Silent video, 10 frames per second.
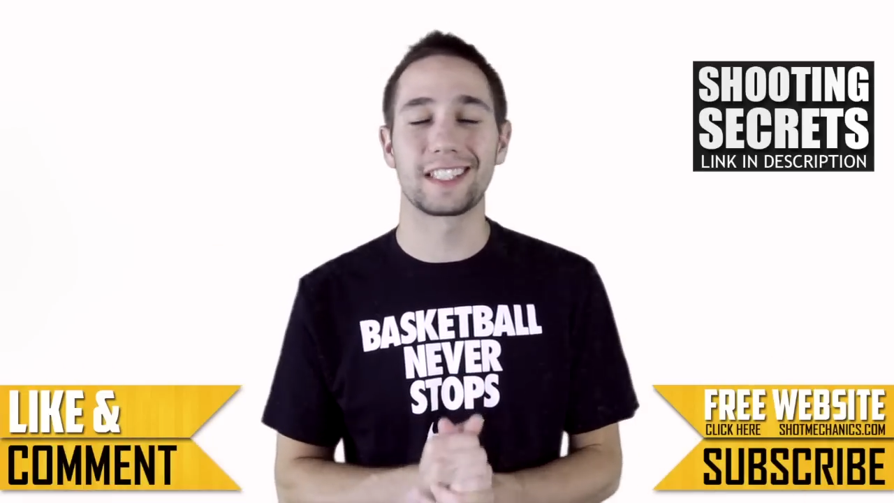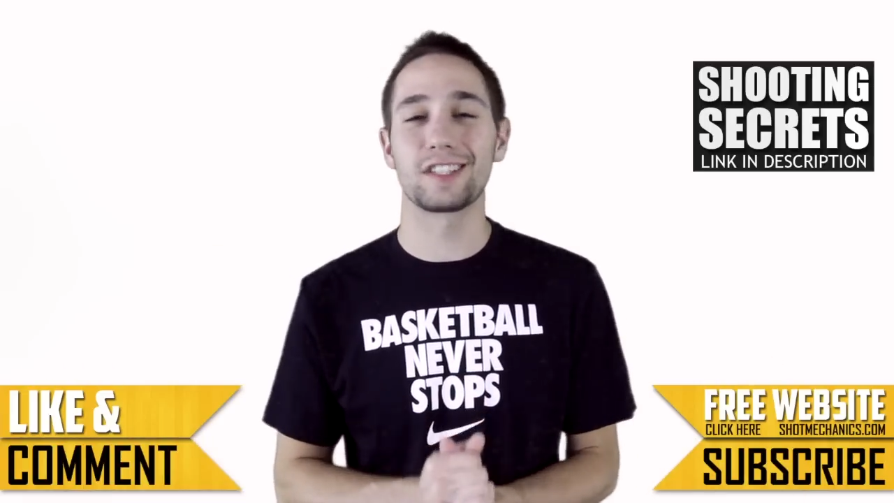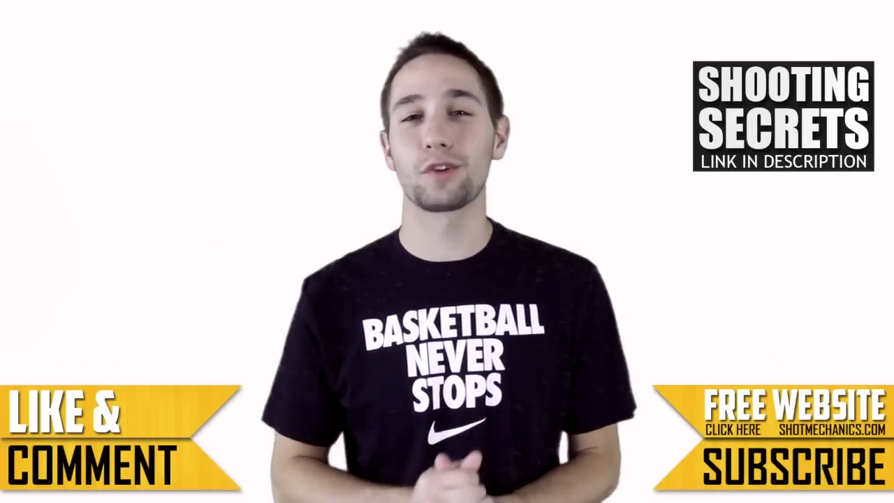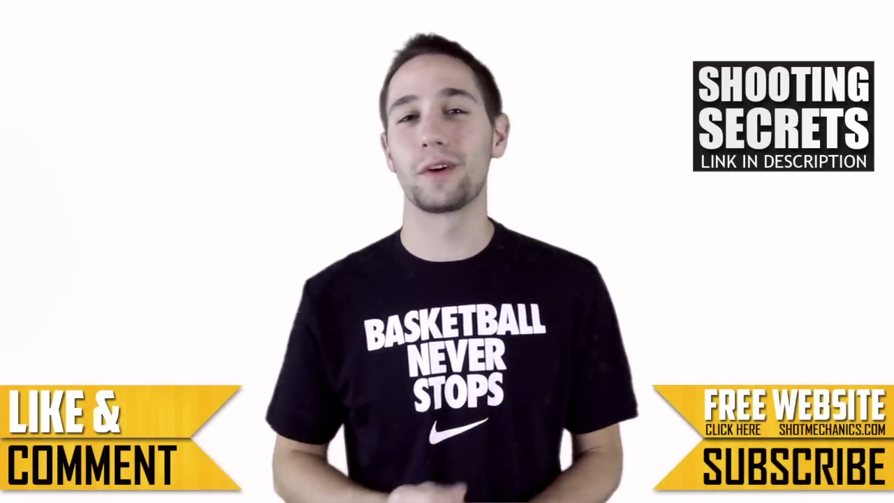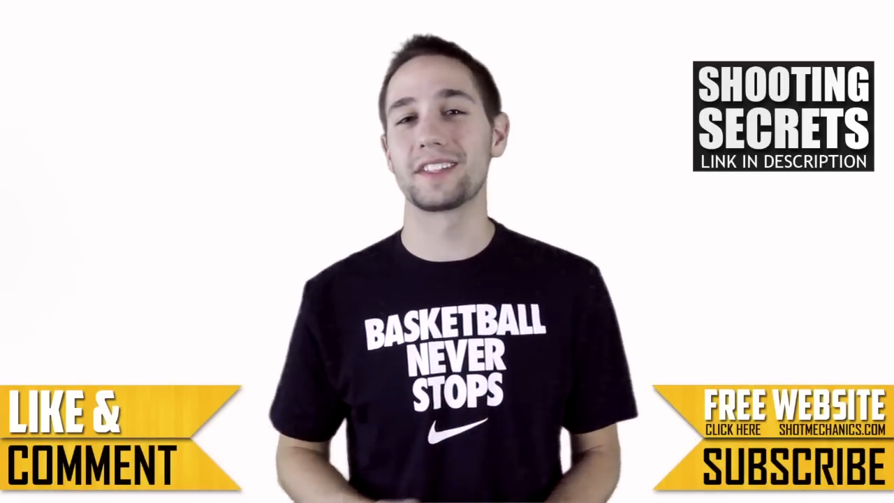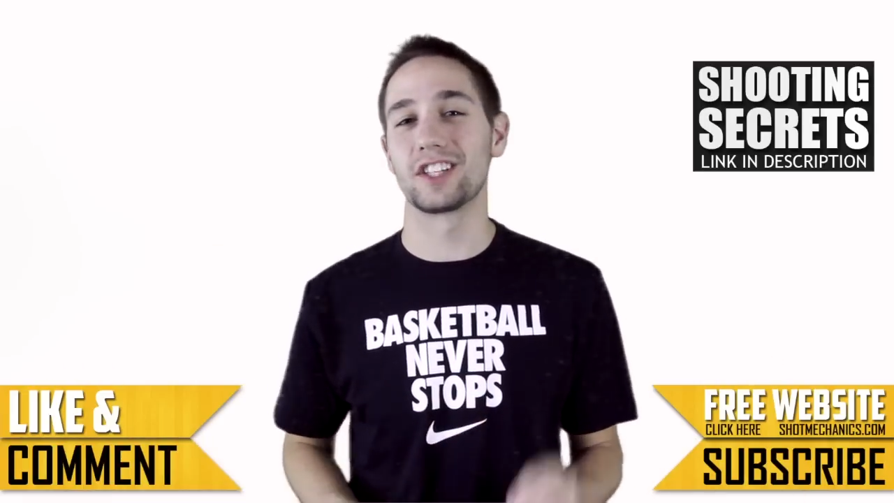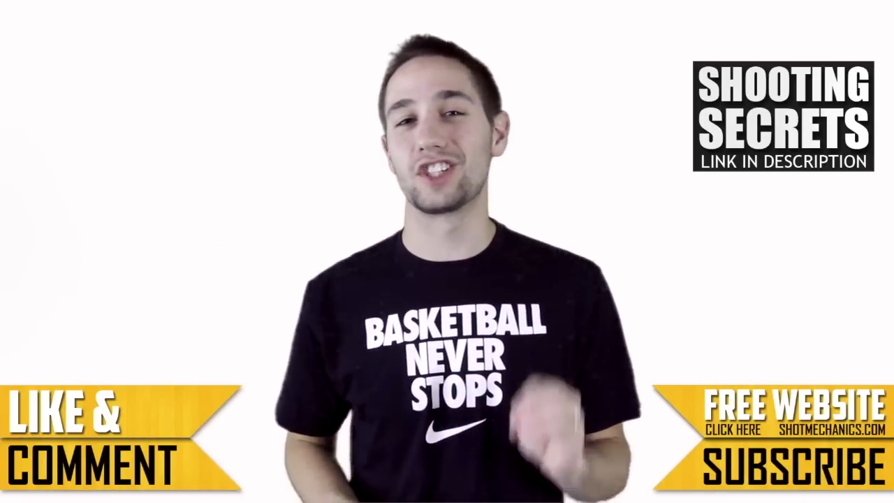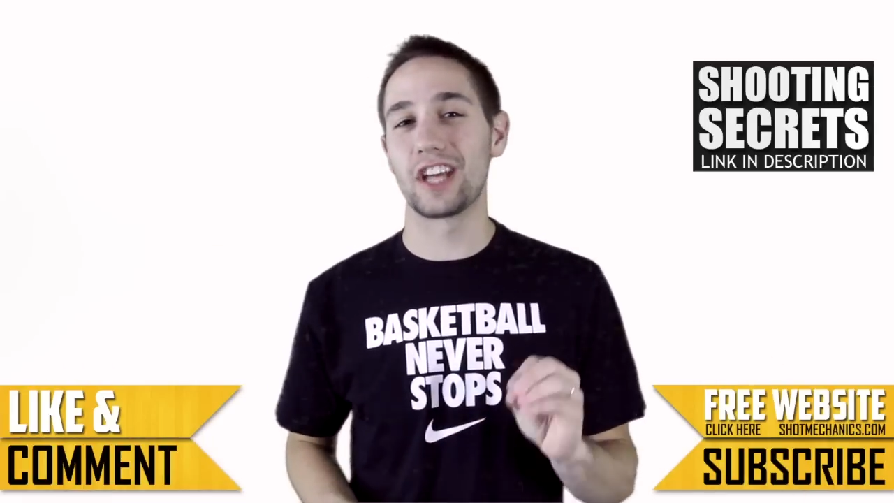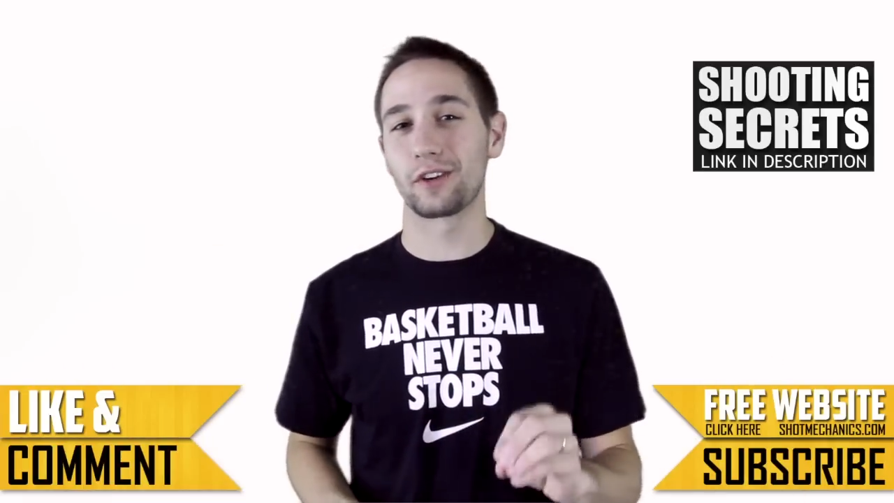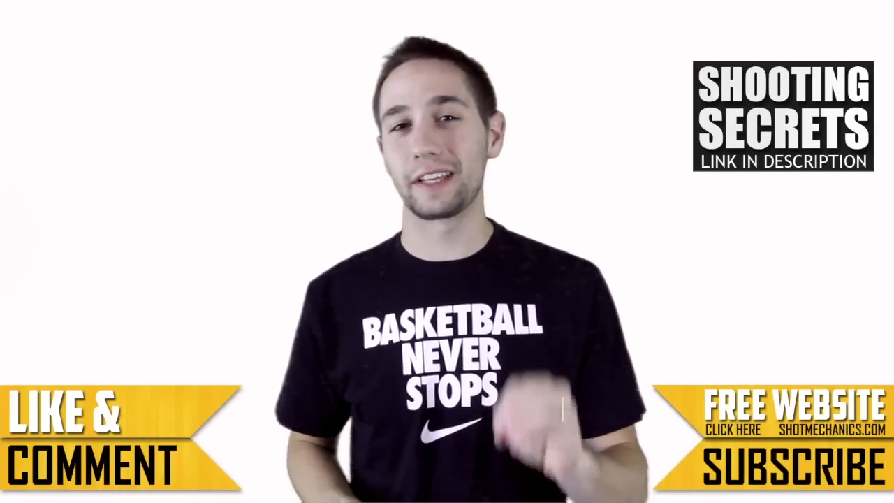because these are ones that
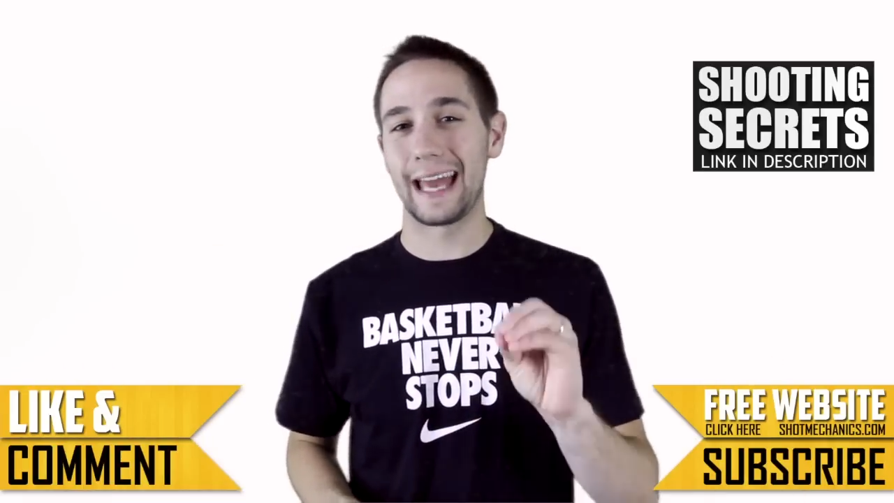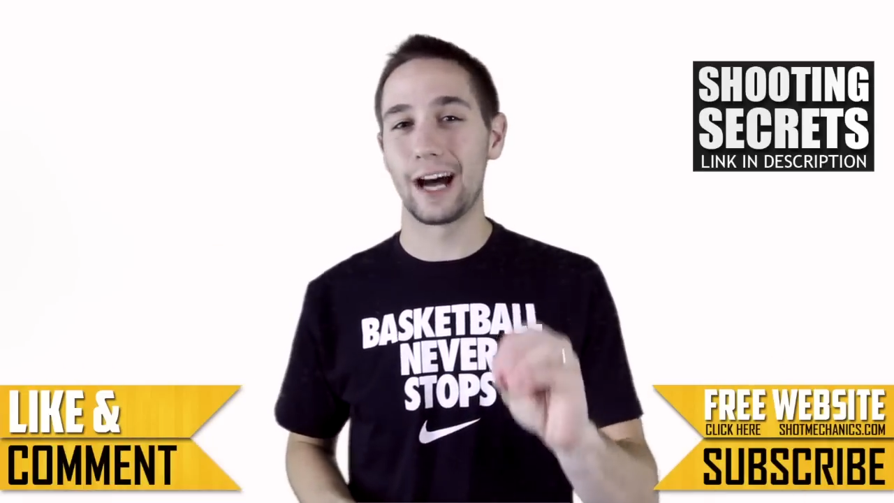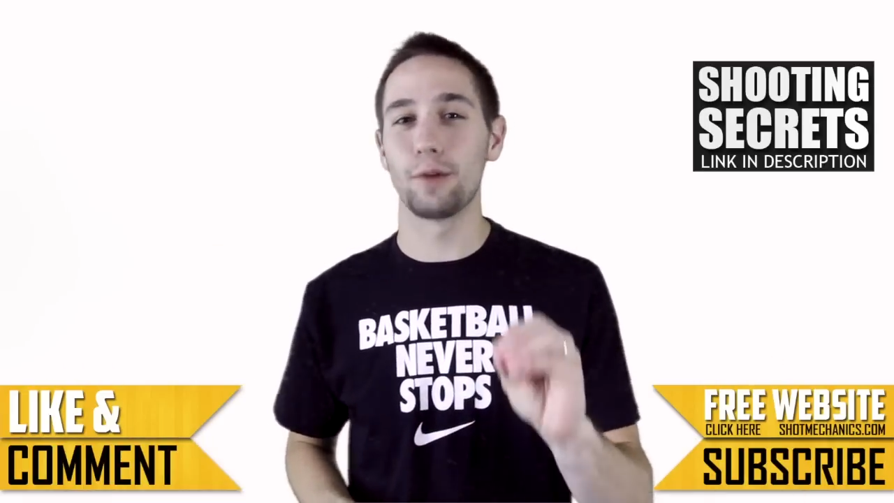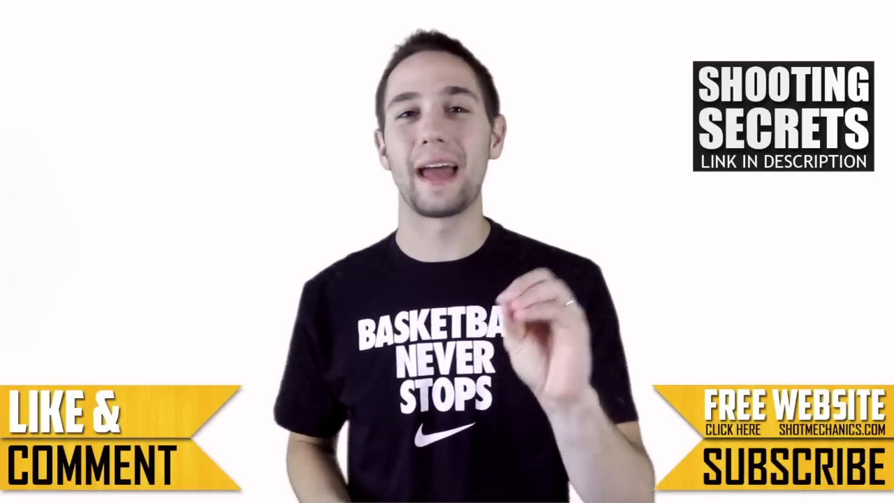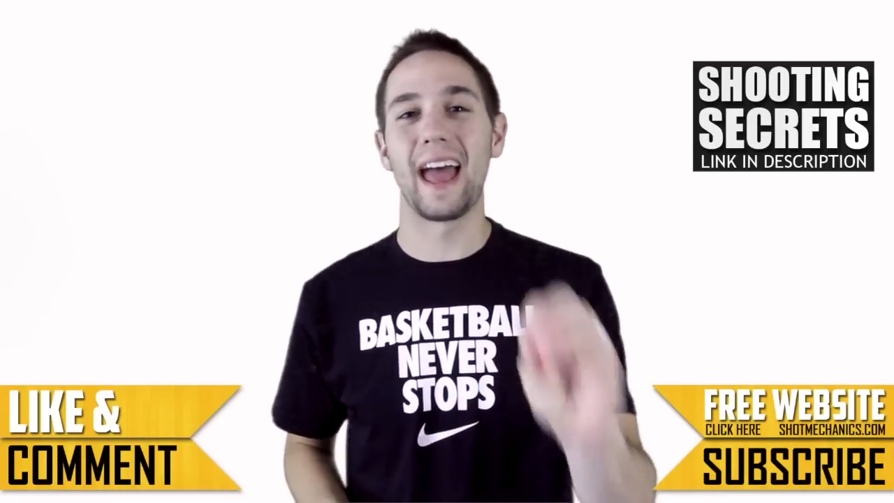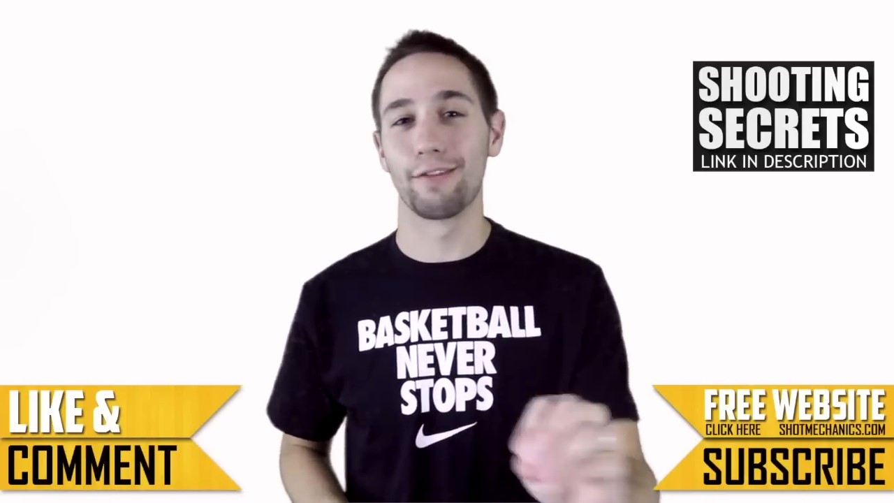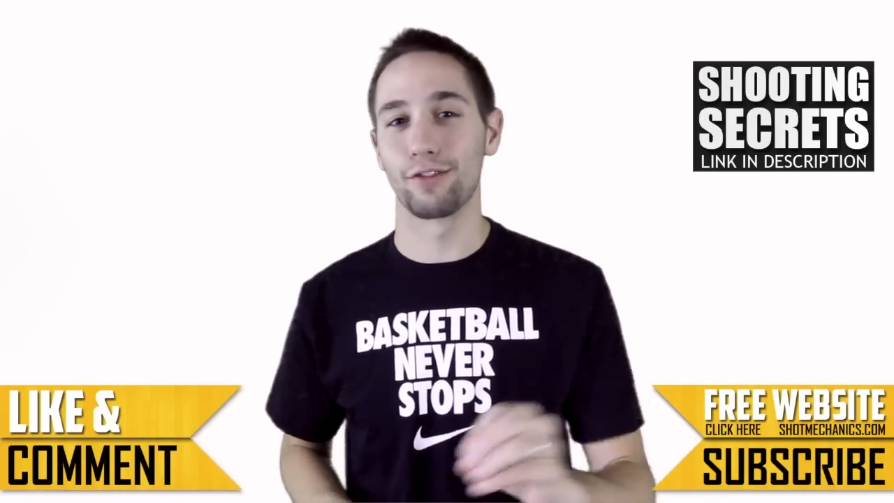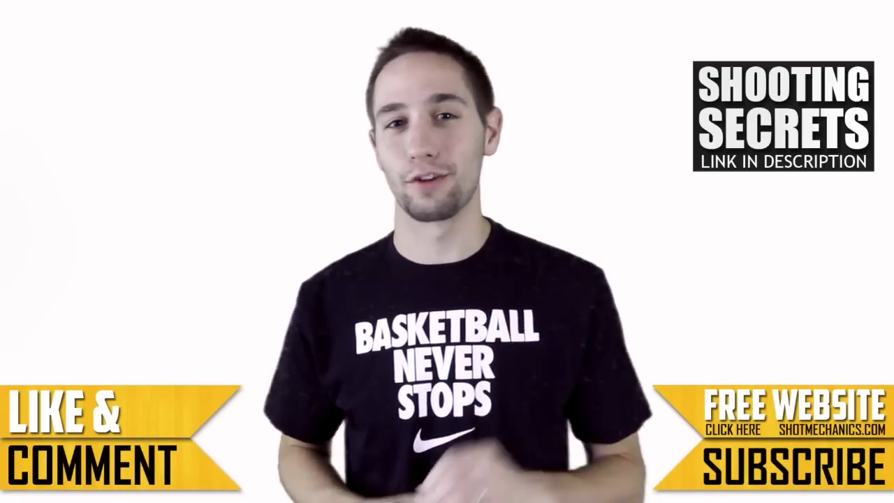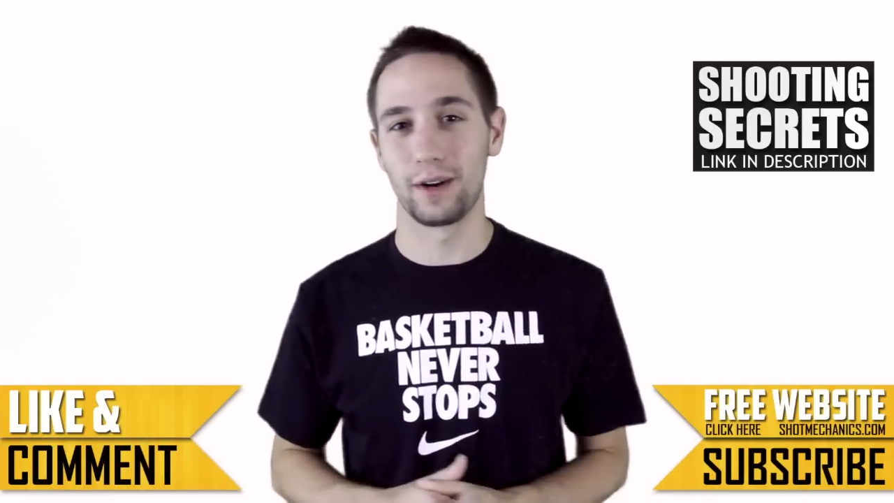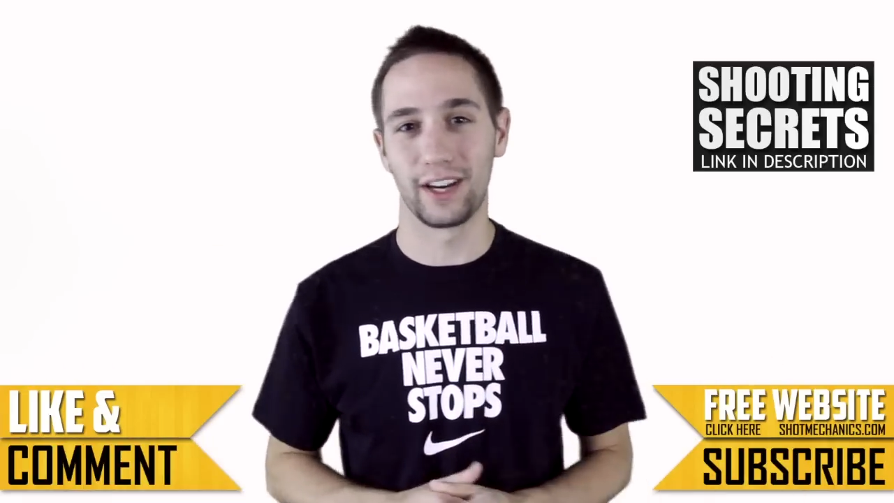generally help
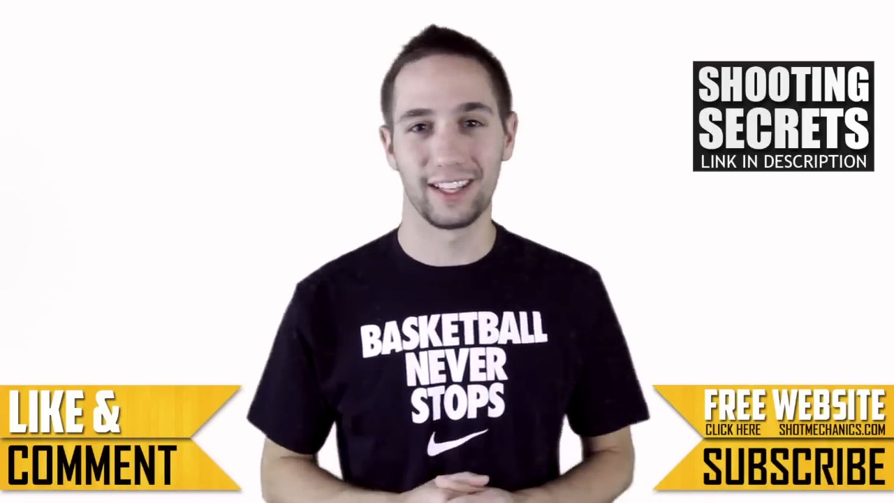everybody.